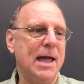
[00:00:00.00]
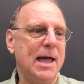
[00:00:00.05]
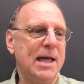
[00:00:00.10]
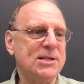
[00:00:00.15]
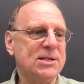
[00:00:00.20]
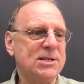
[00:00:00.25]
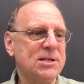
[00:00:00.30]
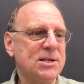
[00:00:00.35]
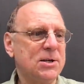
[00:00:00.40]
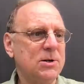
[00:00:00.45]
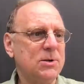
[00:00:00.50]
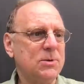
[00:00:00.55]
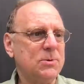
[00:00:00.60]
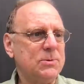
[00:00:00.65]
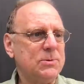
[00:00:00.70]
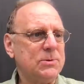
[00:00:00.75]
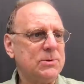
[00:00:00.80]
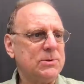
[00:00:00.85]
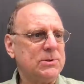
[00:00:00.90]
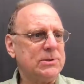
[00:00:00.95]
So,
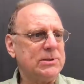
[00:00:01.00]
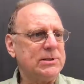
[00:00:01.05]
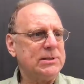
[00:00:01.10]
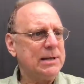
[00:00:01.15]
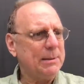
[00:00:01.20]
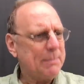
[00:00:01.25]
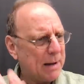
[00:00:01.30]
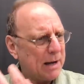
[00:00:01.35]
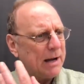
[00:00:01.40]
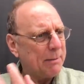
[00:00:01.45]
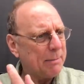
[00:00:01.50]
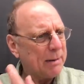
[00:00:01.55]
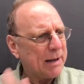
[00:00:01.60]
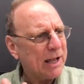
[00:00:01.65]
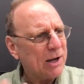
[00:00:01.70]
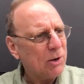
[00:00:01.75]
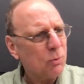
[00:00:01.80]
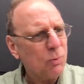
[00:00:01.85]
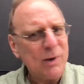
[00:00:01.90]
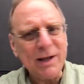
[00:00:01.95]
and I, and I began
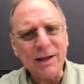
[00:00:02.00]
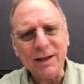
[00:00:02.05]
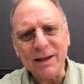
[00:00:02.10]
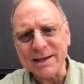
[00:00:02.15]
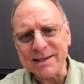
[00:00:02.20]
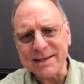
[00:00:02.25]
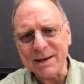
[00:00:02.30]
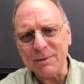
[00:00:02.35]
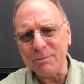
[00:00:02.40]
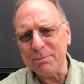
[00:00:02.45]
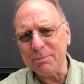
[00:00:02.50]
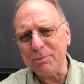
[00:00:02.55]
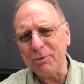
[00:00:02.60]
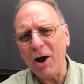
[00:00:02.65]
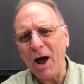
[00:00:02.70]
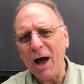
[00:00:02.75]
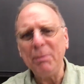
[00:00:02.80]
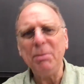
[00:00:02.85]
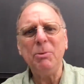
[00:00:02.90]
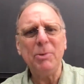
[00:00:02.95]
to realize that
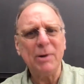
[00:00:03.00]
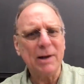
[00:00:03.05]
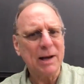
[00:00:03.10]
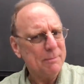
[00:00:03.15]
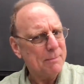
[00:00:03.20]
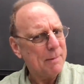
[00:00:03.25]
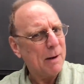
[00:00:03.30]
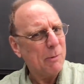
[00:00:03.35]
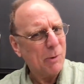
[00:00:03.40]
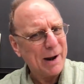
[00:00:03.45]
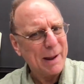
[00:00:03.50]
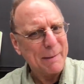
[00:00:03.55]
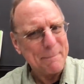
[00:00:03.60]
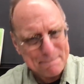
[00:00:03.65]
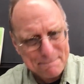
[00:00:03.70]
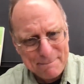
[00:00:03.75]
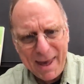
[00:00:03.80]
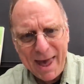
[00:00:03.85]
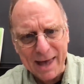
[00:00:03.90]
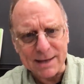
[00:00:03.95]
probably what I, what I
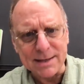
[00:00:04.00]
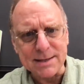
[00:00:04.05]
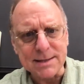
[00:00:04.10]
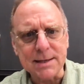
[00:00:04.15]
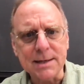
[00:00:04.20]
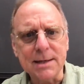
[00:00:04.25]
meant